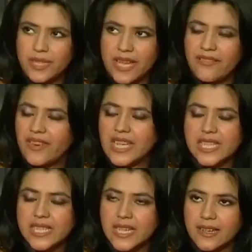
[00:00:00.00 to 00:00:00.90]
was like
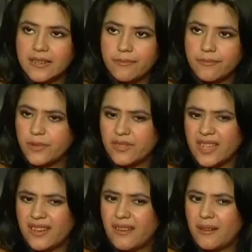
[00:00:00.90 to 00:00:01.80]
very scared. She was
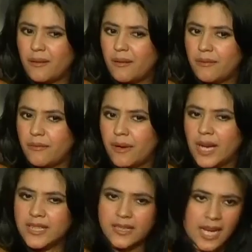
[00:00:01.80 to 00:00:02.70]
like, oh.
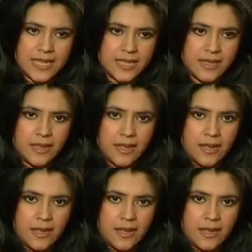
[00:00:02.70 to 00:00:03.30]
I said,